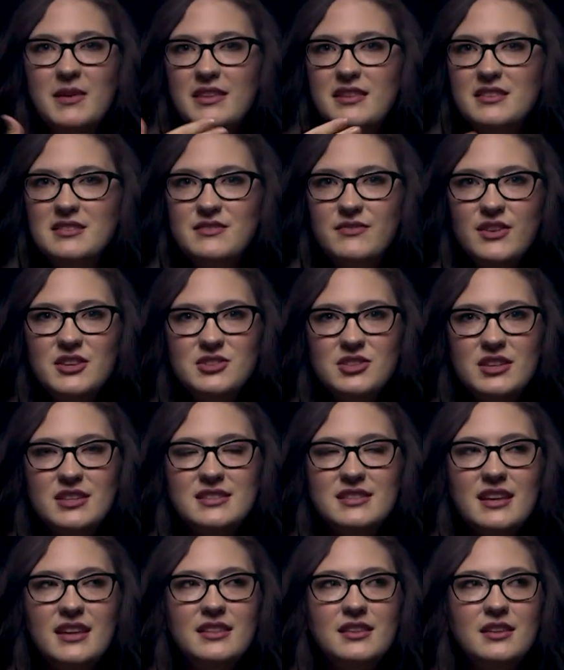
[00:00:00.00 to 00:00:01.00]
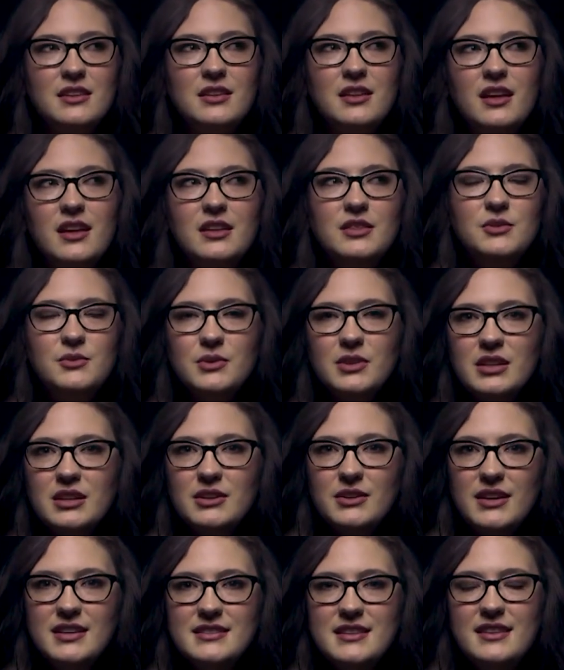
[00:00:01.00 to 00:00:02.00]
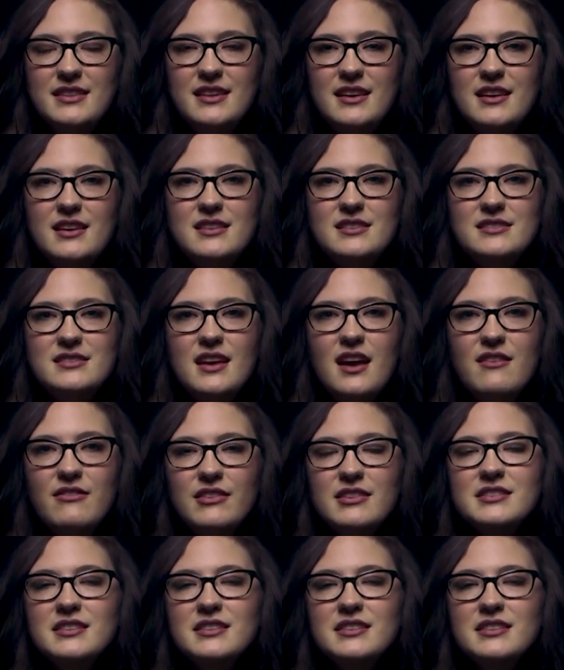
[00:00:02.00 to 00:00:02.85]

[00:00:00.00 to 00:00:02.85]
me these visions. And the really crazy thing is, every